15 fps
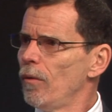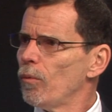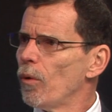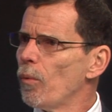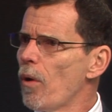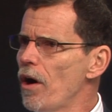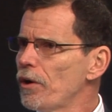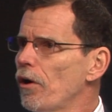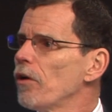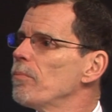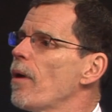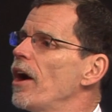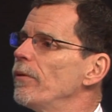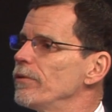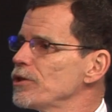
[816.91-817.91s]
well, what are
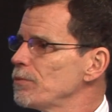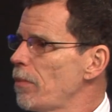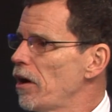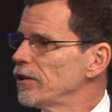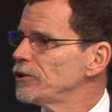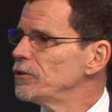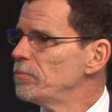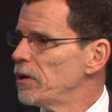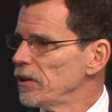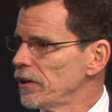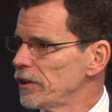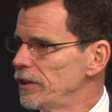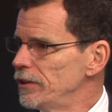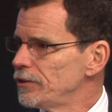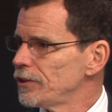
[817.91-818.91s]
my
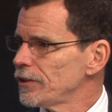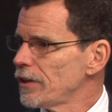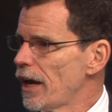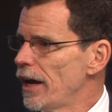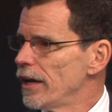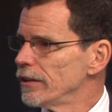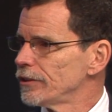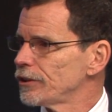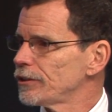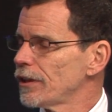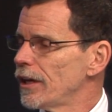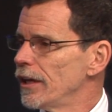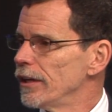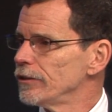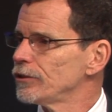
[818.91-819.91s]
responsibilities as,
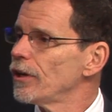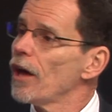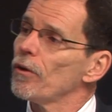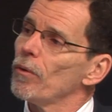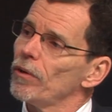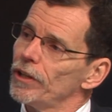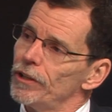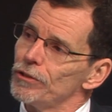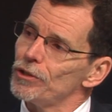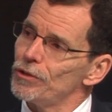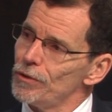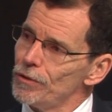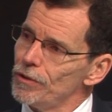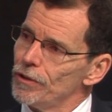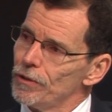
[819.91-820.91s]
as not only a
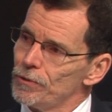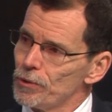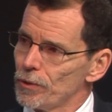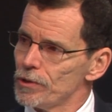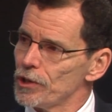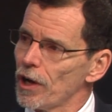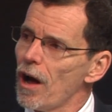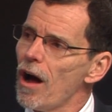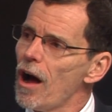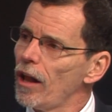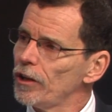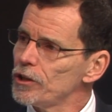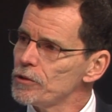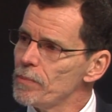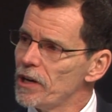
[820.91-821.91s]
student at Georgia
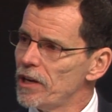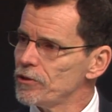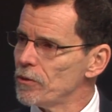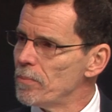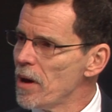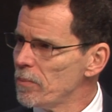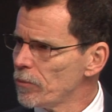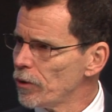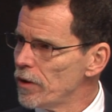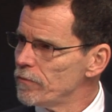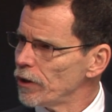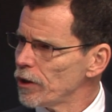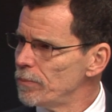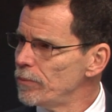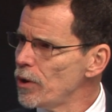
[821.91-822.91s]
College, but as a member of
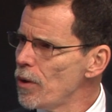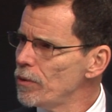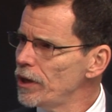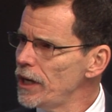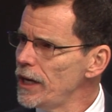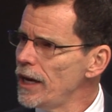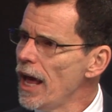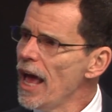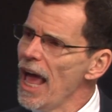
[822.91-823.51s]
a community?